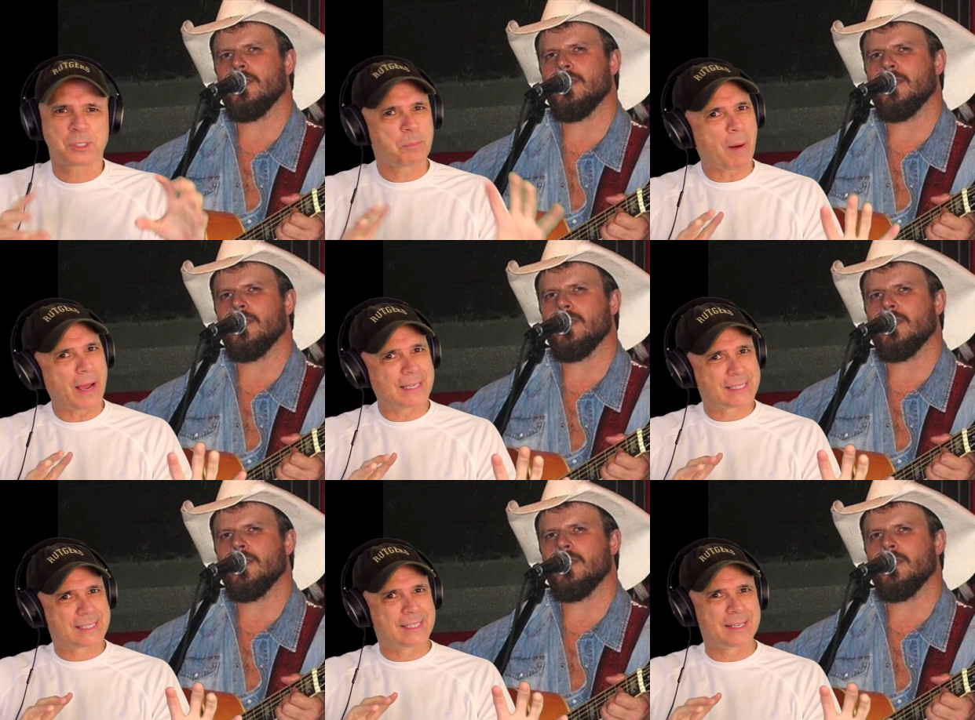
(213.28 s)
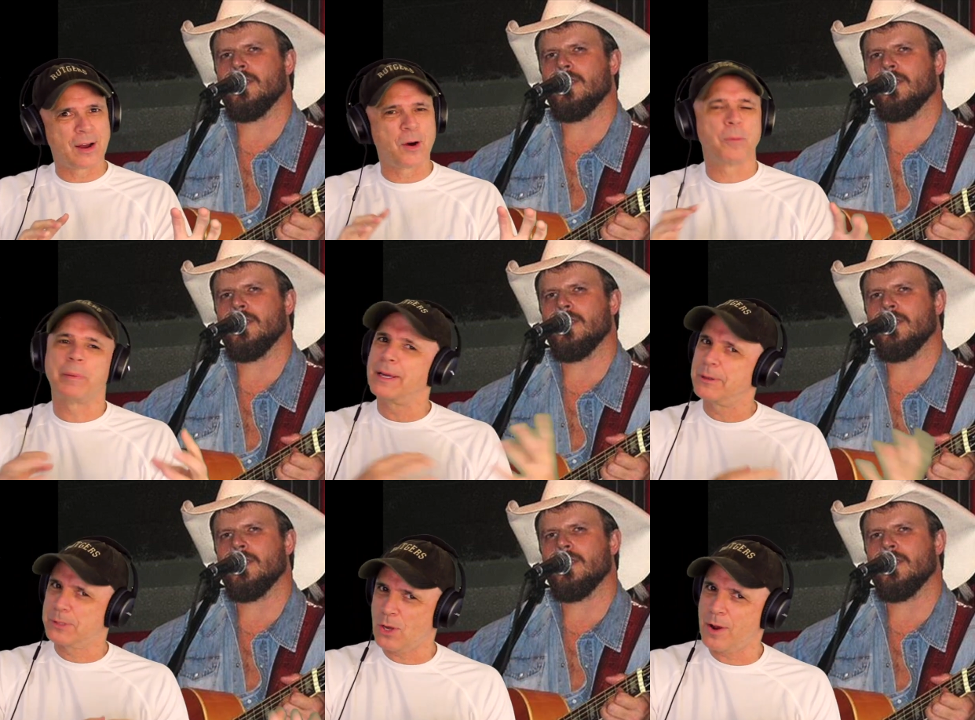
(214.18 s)
Speaker 1: spice, you know? But he
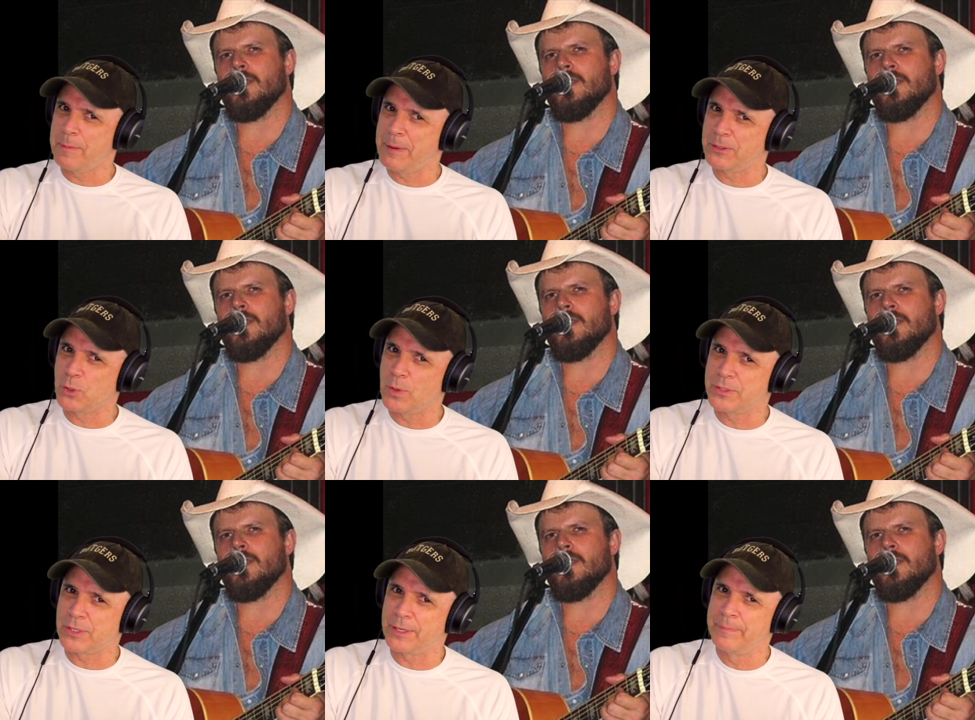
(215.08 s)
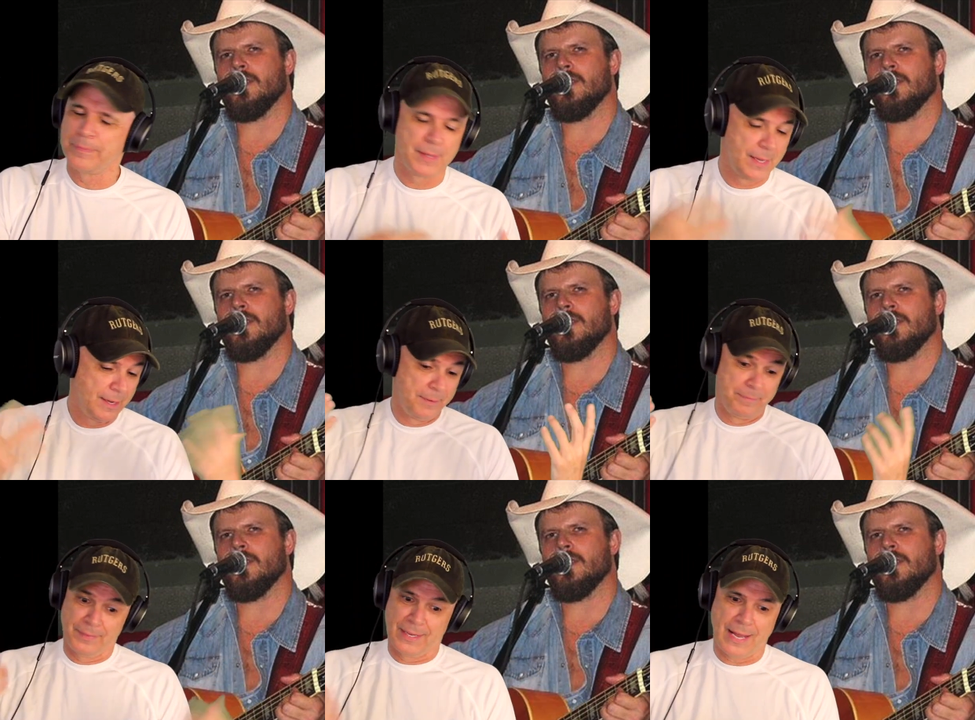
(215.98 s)
was talking about Georgia.
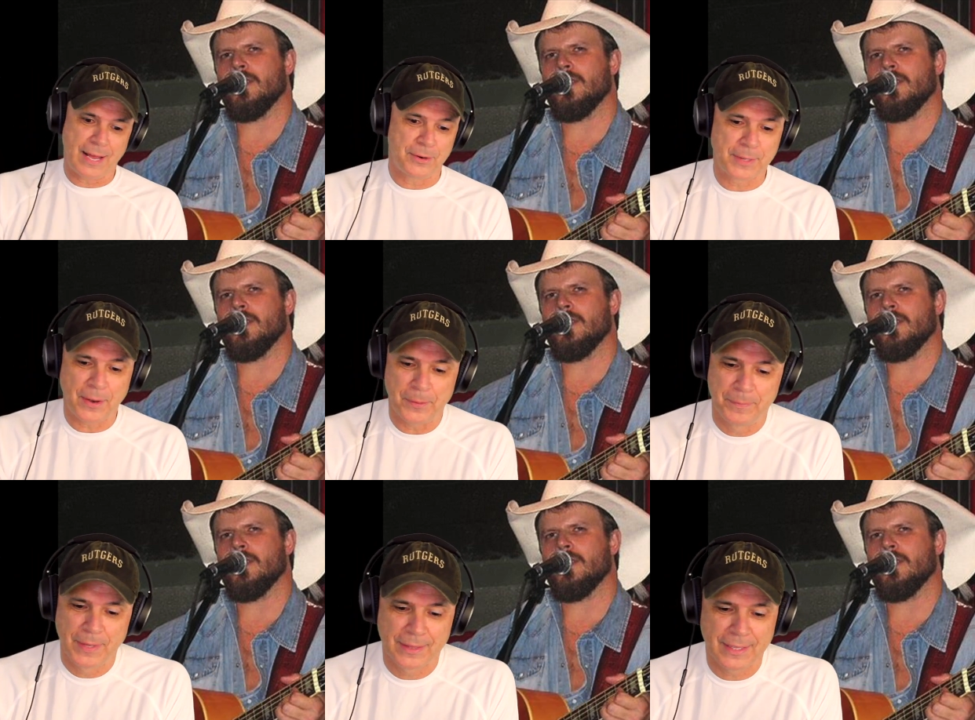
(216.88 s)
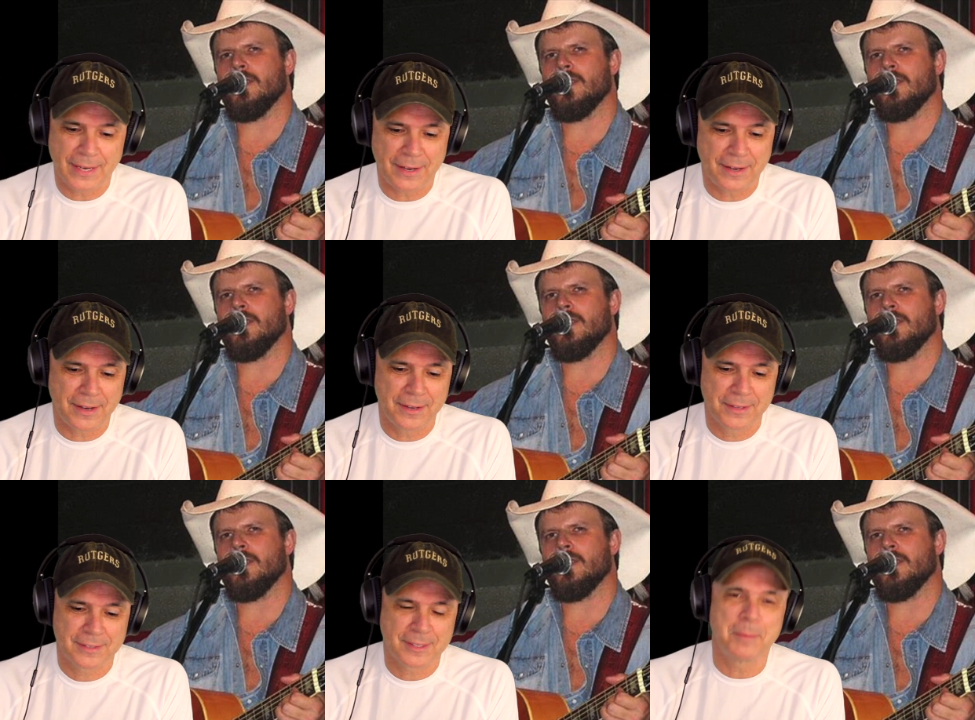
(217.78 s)
I don't know.
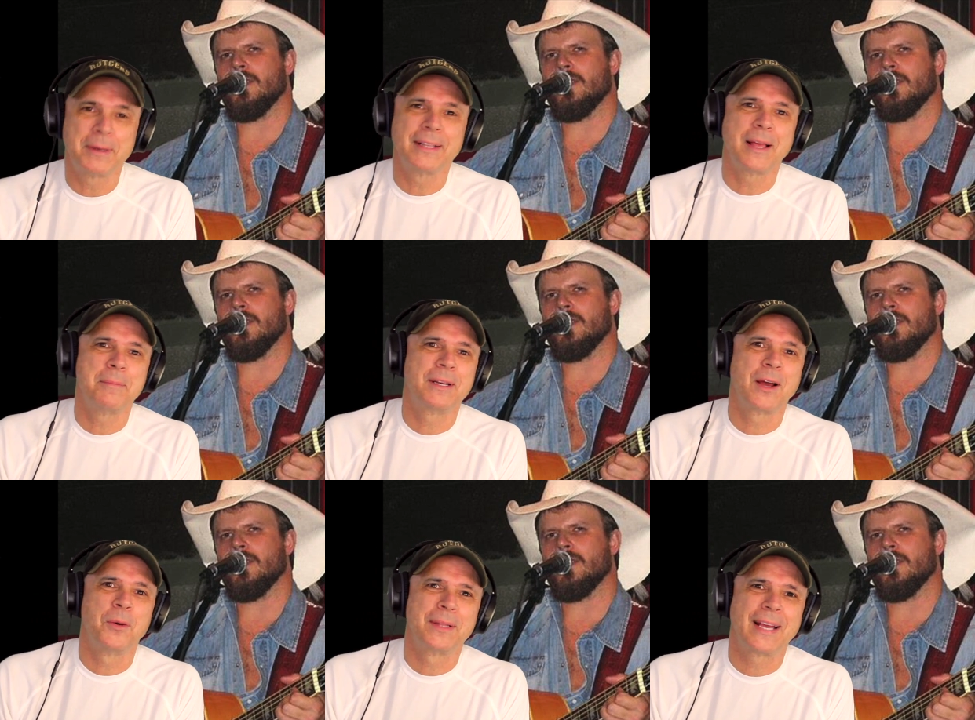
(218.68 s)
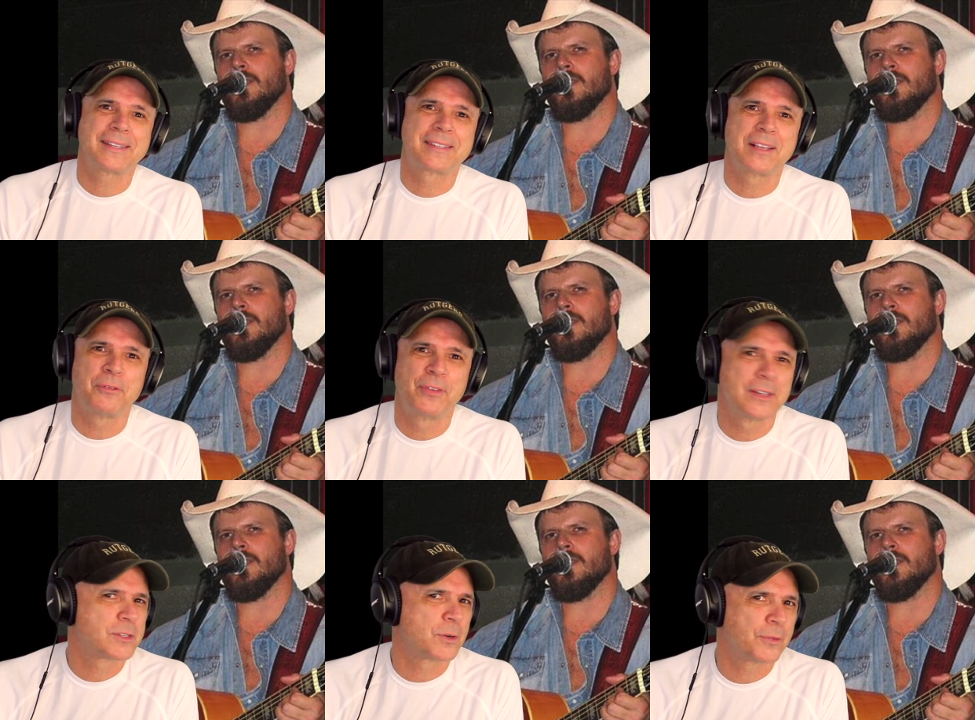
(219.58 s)
Somebody let me know what that stuff
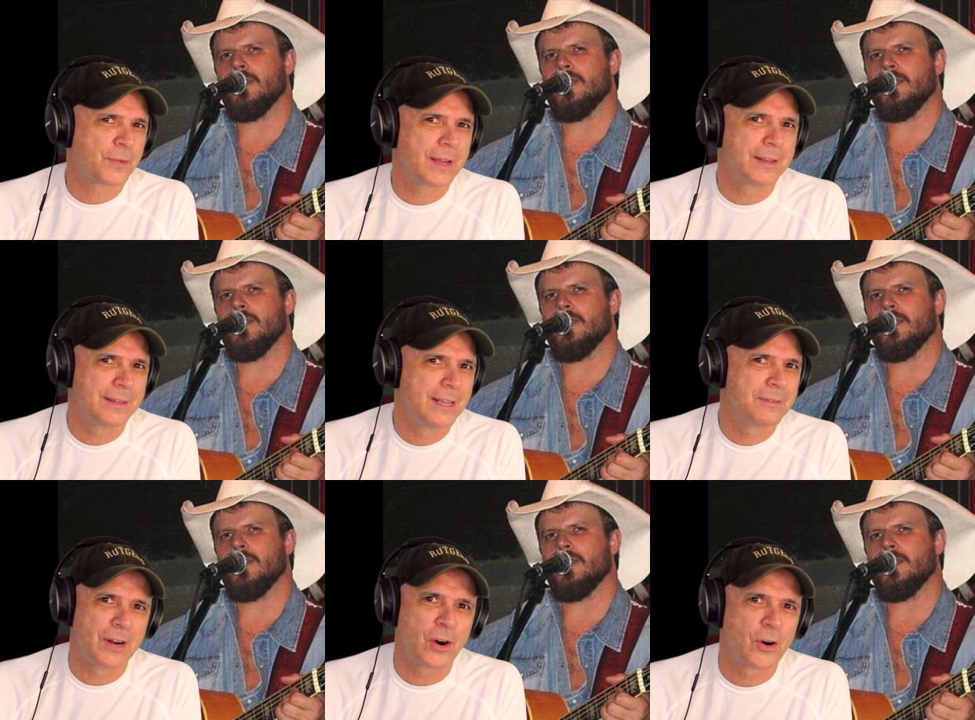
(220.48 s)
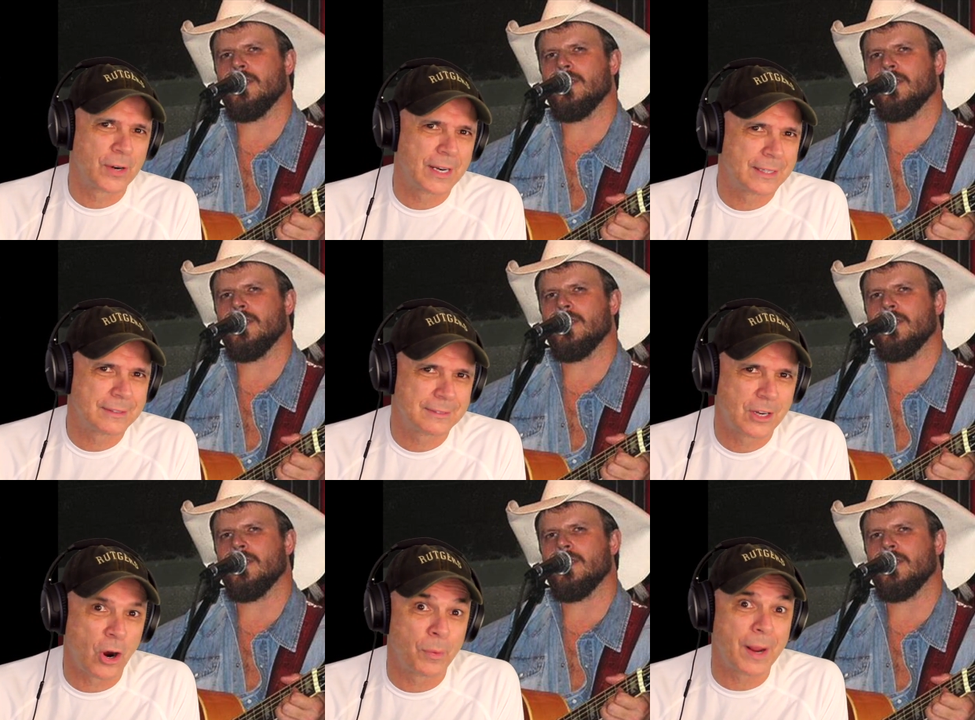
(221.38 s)
is, or if I even heard it
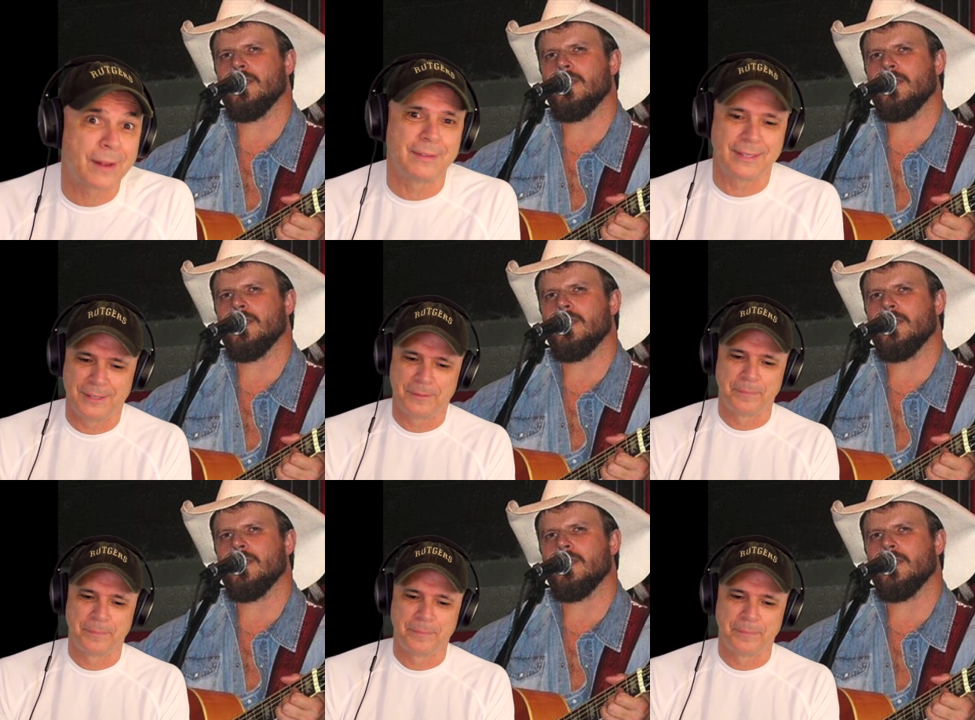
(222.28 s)
correctly.